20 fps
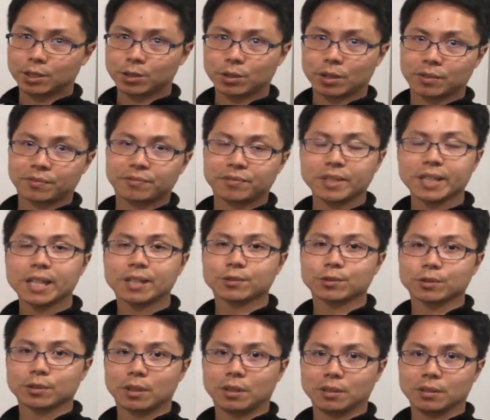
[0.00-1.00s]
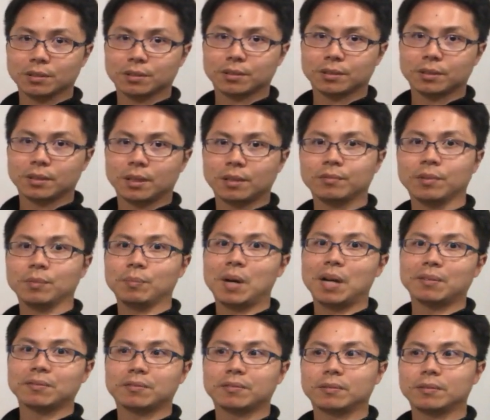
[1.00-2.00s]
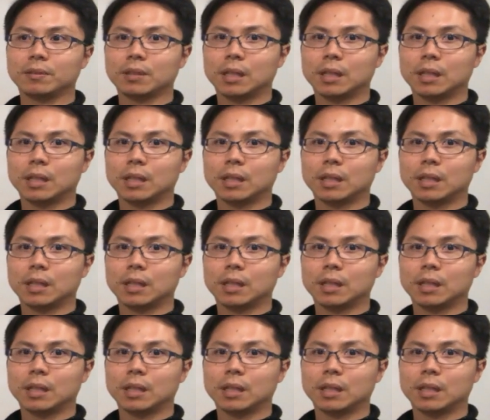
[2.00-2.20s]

extra $300 every month,